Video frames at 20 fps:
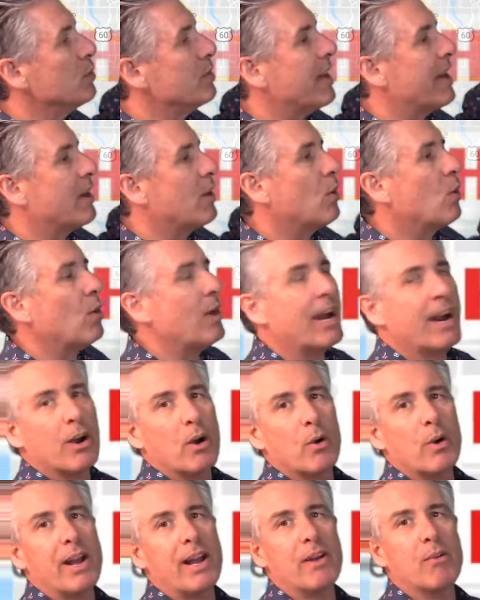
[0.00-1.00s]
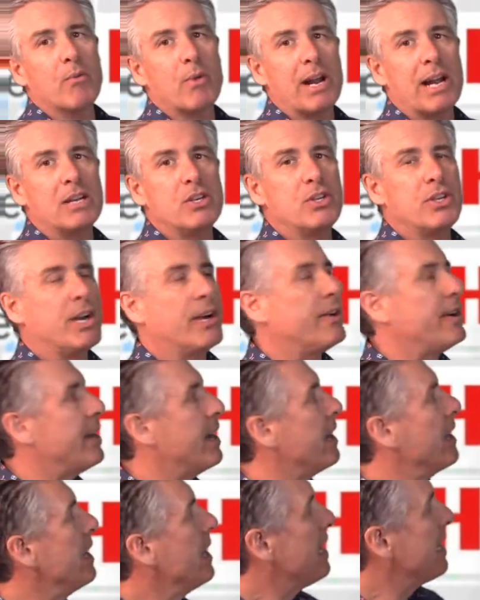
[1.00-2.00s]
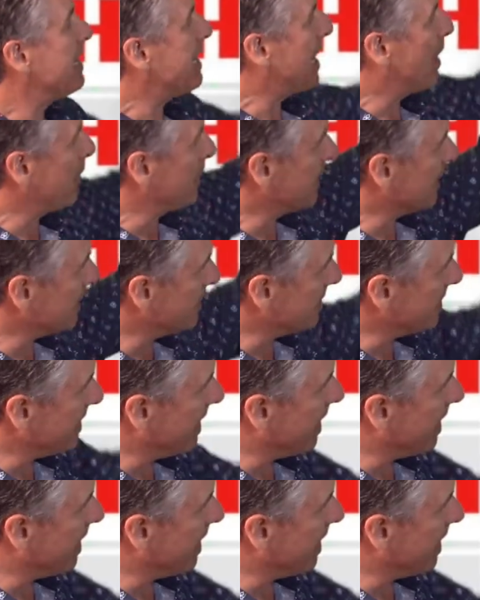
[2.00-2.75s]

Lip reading: that whole Arrowhead Ranch area. Now we can see